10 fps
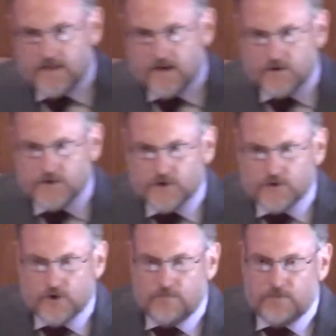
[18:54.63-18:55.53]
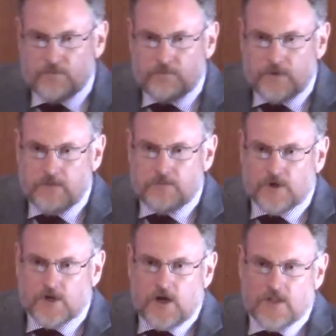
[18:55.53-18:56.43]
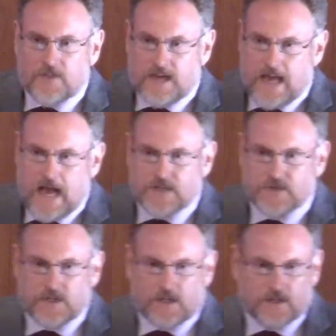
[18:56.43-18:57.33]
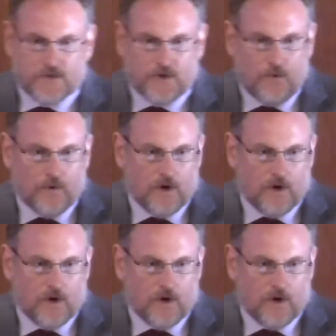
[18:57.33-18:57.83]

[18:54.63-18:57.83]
there was a group of people called the Gnostics who